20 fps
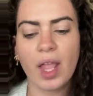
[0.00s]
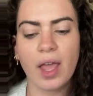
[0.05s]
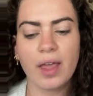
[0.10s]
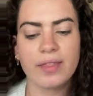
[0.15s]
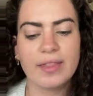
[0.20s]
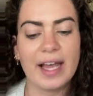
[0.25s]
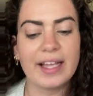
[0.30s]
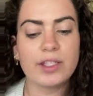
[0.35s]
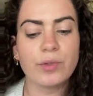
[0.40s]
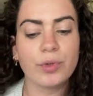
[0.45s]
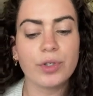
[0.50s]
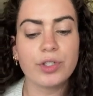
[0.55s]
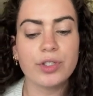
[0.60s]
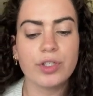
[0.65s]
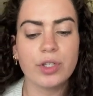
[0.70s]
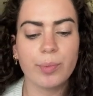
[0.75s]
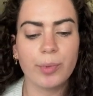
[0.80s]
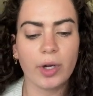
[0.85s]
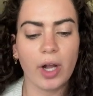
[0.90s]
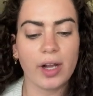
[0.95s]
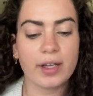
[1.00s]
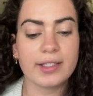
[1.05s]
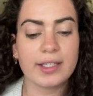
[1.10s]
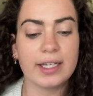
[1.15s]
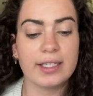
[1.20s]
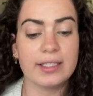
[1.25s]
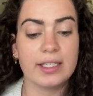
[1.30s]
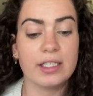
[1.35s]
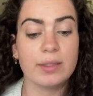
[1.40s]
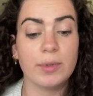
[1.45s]
That's where superoxide
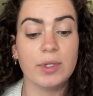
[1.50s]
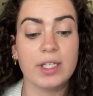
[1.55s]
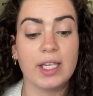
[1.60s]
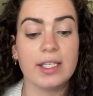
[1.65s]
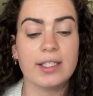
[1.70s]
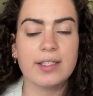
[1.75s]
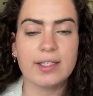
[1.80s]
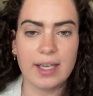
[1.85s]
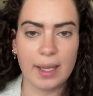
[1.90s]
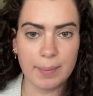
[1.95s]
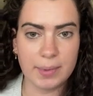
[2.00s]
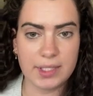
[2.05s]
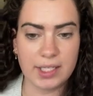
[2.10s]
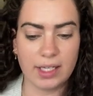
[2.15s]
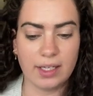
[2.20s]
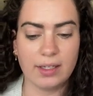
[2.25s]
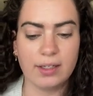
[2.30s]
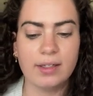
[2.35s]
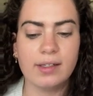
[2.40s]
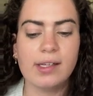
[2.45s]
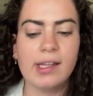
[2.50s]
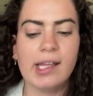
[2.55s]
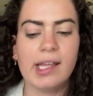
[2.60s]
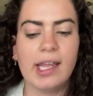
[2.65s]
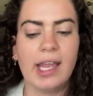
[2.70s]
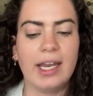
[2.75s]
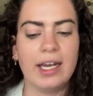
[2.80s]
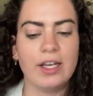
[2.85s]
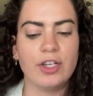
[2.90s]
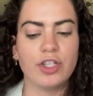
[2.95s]
dismutase steps in,
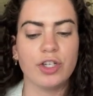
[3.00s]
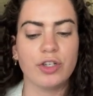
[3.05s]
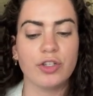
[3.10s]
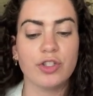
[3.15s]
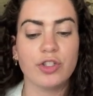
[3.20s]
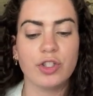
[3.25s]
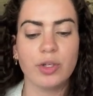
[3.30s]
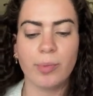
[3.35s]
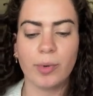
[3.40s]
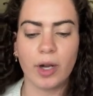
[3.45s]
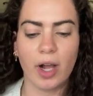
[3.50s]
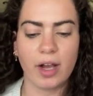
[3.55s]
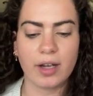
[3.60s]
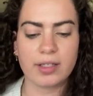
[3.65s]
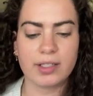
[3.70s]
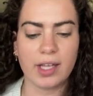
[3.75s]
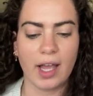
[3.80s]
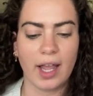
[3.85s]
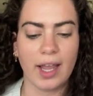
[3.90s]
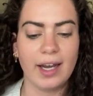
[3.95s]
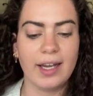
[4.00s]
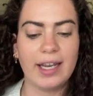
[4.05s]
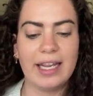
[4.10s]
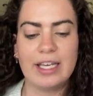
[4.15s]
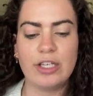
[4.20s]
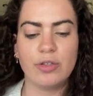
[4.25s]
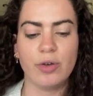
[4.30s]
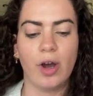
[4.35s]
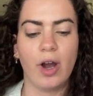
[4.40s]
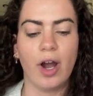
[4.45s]
and it turns superoxide
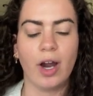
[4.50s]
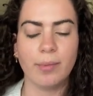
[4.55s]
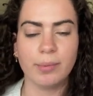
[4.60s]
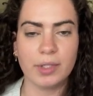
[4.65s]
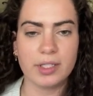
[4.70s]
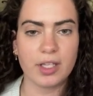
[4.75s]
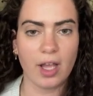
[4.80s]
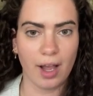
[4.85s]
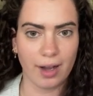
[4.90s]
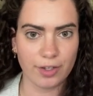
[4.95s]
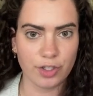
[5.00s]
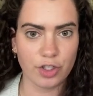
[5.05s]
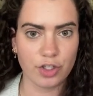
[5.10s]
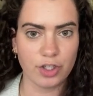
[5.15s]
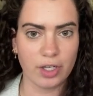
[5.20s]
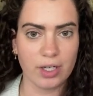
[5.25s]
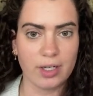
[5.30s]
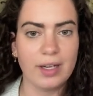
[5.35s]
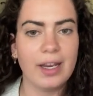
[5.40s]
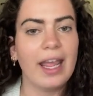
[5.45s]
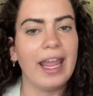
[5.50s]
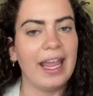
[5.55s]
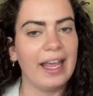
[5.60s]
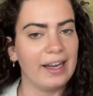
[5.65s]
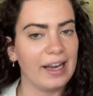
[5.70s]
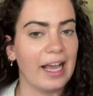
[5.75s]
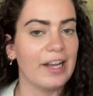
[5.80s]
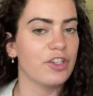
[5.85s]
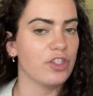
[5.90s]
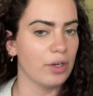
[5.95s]
into a harmless oxygen and
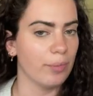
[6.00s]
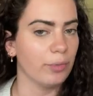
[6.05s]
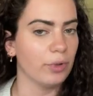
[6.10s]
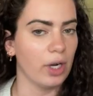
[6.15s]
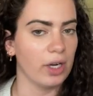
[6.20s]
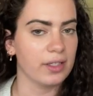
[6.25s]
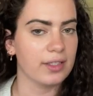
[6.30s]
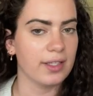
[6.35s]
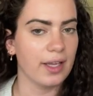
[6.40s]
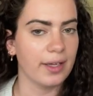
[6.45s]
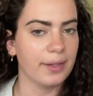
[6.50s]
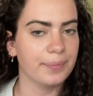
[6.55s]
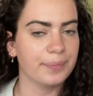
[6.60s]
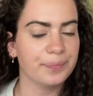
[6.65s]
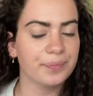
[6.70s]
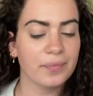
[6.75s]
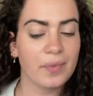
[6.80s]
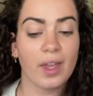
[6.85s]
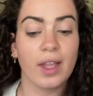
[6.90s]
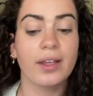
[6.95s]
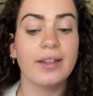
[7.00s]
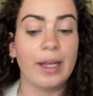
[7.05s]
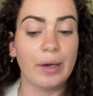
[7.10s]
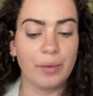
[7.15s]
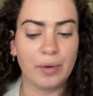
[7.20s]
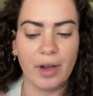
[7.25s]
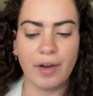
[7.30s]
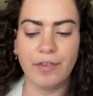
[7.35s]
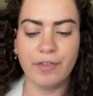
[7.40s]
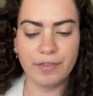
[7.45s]
hydrogen peroxide. Now,
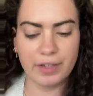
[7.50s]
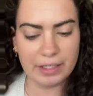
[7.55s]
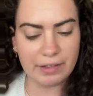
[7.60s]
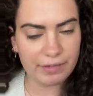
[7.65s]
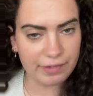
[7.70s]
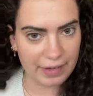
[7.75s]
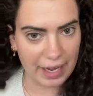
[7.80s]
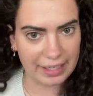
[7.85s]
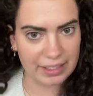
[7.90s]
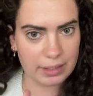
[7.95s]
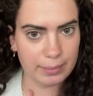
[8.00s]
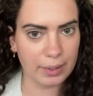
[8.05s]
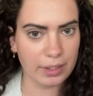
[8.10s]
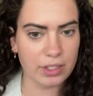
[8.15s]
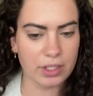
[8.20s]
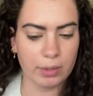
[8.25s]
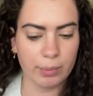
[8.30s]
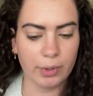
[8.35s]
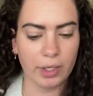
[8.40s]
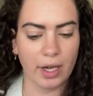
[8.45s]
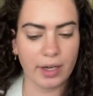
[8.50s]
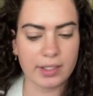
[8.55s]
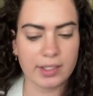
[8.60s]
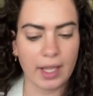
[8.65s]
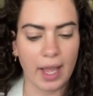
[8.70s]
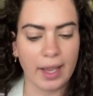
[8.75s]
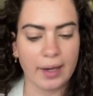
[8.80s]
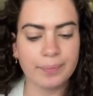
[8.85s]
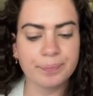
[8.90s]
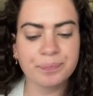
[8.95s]
a fun fact about
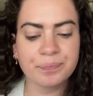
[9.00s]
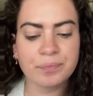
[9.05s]
superoxide